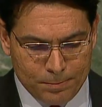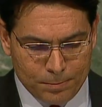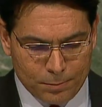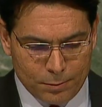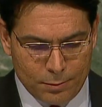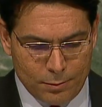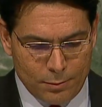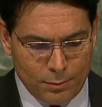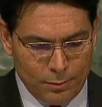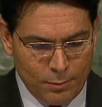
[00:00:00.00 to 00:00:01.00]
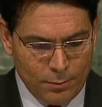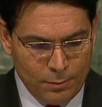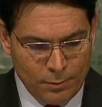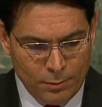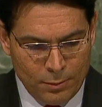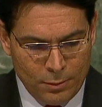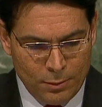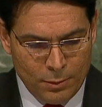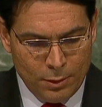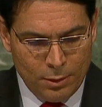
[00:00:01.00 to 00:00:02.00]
No one is speaking in this clip.